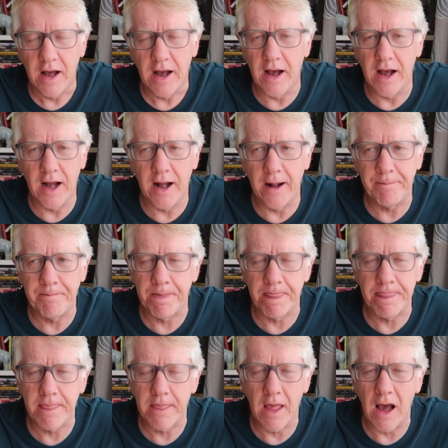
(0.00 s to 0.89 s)

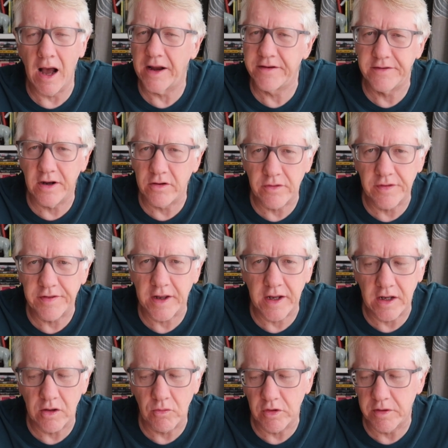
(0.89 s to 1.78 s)
I don't
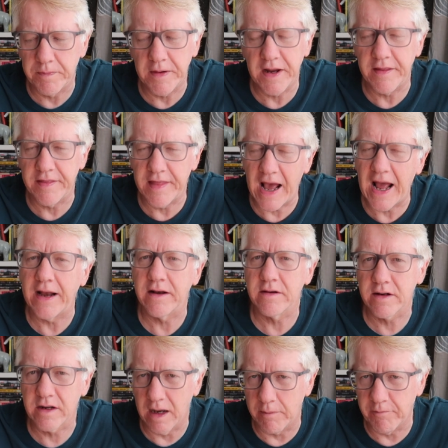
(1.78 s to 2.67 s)
think it would be
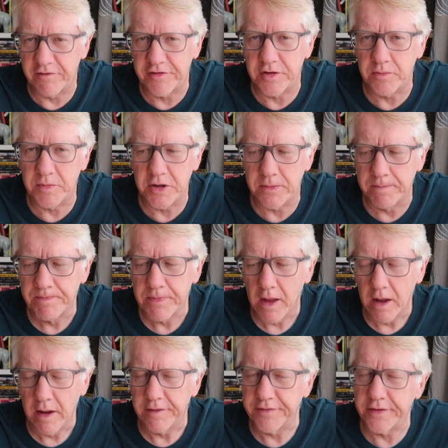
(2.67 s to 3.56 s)
that comfortable.
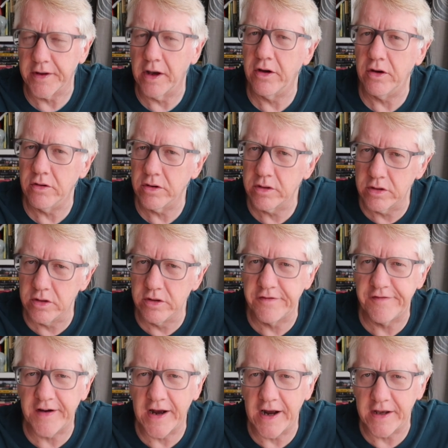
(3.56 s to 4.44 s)
So
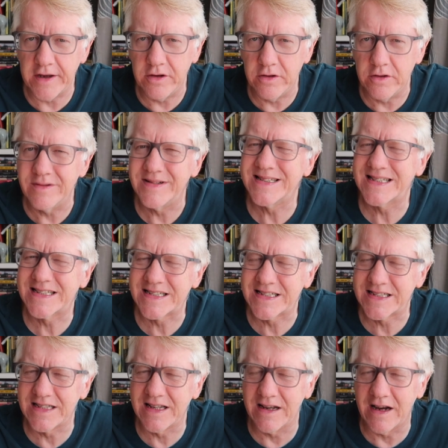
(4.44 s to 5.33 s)
good value,
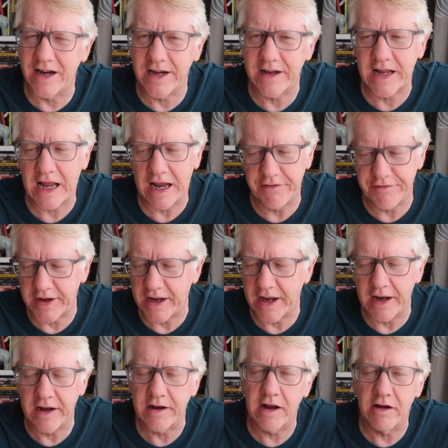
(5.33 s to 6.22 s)
slight
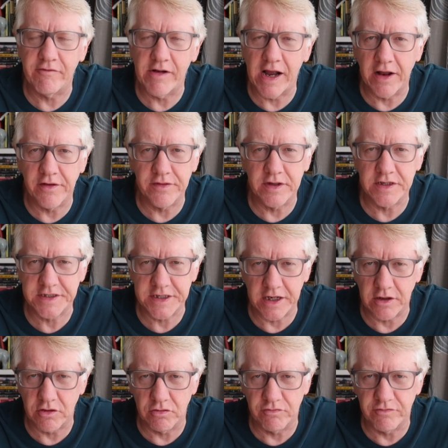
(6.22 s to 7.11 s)
caveat around the
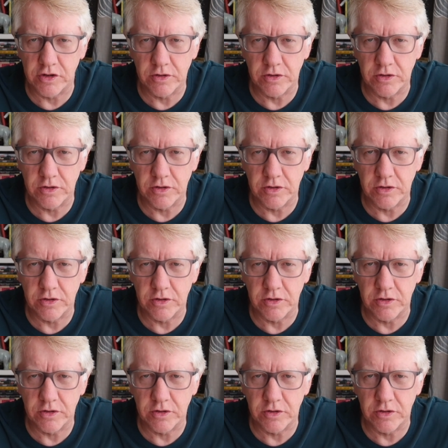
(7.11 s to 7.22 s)
single